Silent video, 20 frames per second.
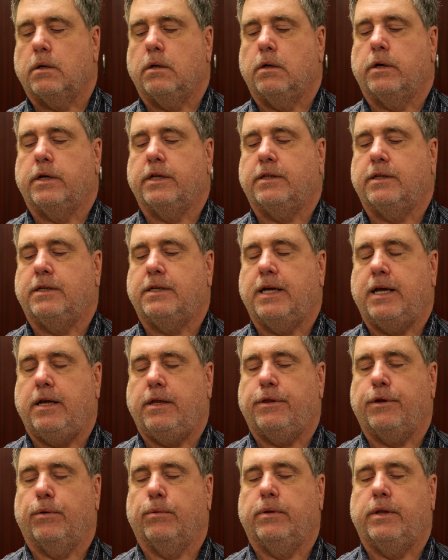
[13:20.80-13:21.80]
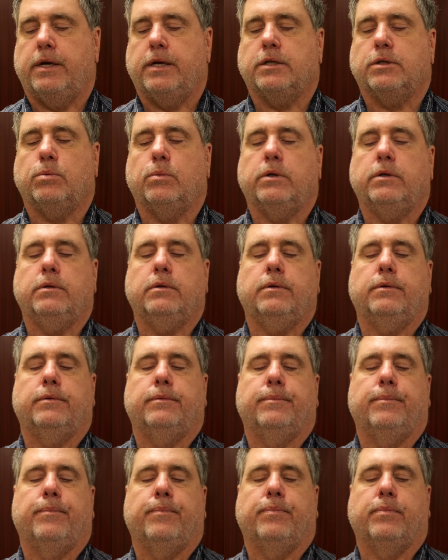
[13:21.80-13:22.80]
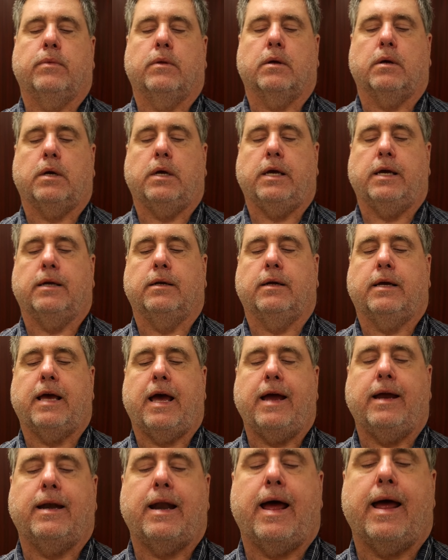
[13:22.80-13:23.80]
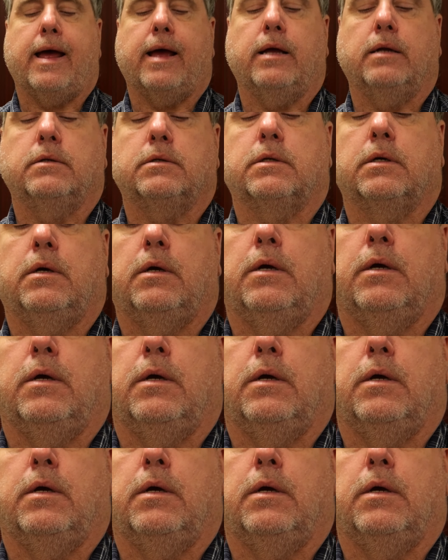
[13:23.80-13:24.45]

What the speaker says: look at the teeth on this one. Again, canines.